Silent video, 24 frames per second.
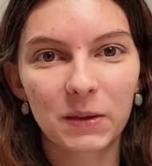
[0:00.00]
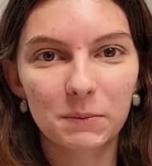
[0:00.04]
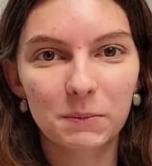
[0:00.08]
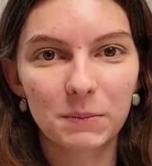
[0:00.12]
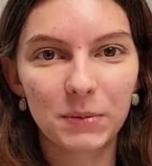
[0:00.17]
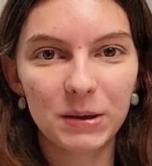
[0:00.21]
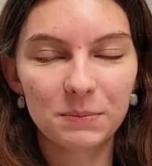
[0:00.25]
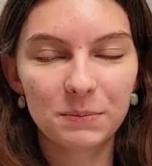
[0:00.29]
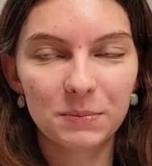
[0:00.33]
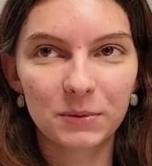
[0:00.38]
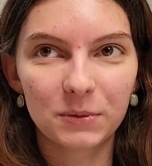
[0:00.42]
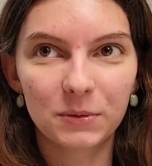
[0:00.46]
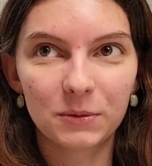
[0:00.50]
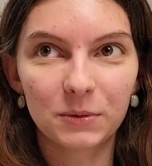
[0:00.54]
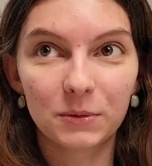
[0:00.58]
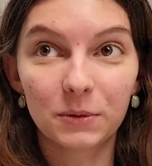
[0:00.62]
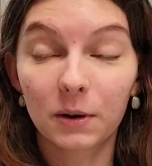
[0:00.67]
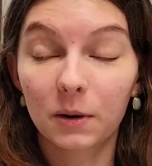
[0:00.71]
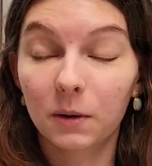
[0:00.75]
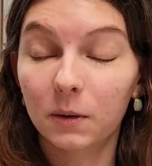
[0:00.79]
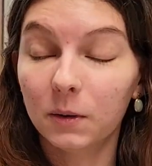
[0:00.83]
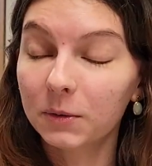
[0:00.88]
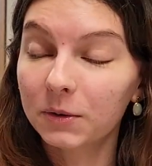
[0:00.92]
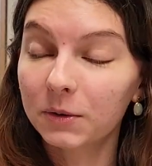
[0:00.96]
people who
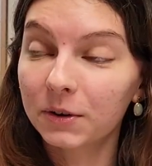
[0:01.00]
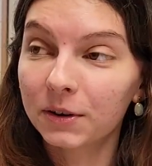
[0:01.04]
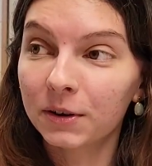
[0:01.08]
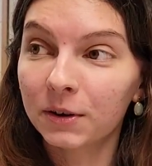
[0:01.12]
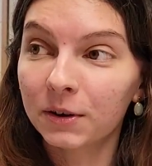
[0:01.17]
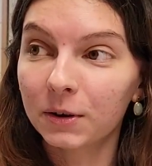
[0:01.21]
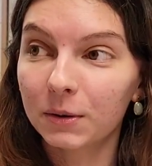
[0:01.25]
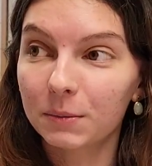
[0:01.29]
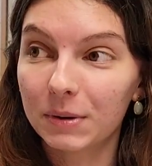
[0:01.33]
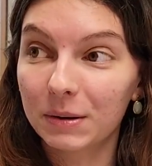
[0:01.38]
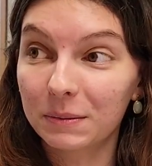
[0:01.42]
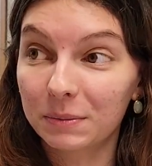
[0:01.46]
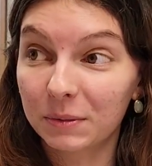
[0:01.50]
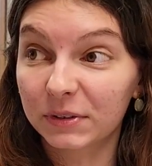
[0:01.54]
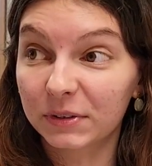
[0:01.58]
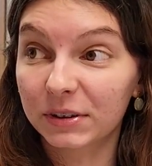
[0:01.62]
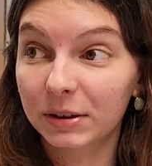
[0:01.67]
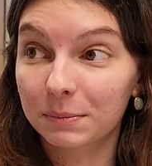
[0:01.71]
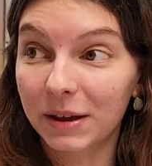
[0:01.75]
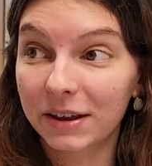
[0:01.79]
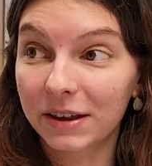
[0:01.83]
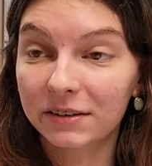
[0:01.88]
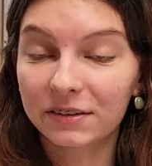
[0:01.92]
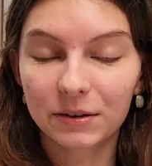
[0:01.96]
are older or people with
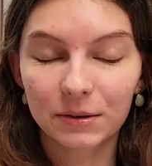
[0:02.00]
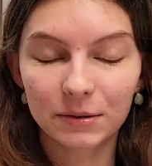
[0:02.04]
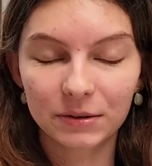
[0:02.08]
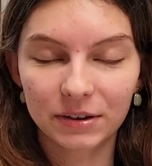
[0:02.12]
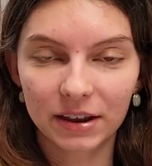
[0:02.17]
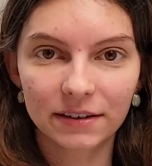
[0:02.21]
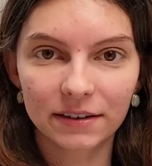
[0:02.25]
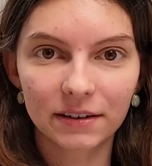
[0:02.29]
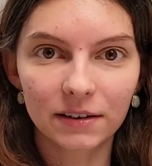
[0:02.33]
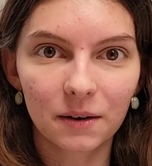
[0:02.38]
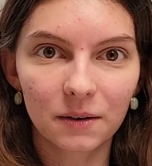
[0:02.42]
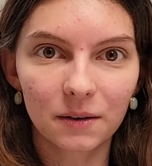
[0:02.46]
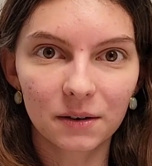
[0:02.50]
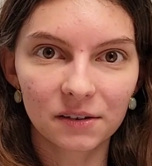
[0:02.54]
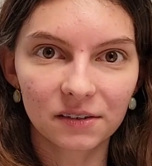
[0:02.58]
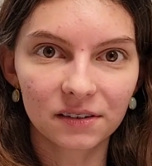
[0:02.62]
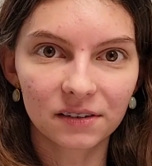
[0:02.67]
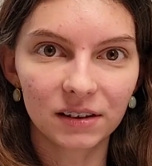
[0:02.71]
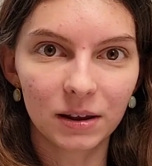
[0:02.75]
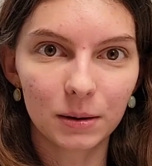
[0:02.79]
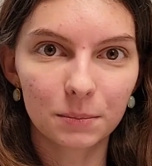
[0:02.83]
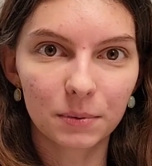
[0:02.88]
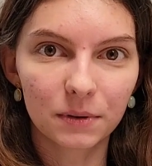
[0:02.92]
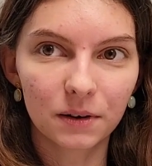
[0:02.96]
dementia tend to go to
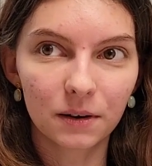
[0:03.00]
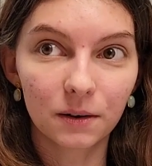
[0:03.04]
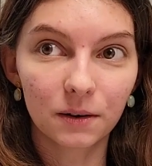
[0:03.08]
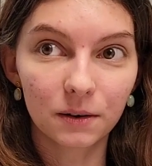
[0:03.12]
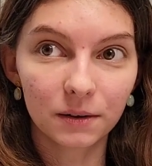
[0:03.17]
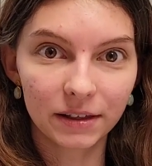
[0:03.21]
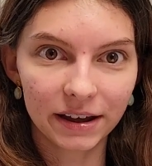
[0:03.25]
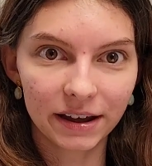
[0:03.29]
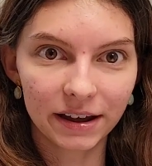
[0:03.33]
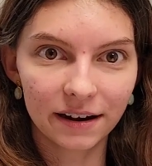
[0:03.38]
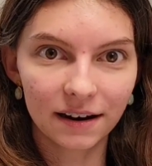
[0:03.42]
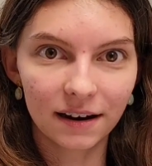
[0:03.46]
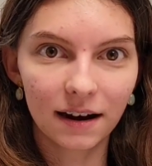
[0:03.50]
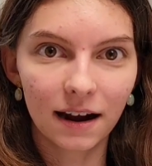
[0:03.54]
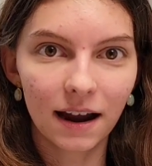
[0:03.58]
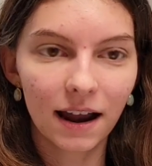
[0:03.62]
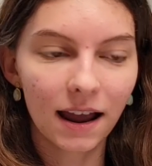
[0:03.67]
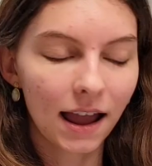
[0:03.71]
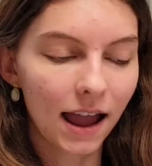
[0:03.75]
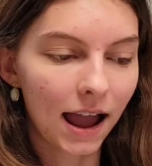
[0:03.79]
sleep earlier,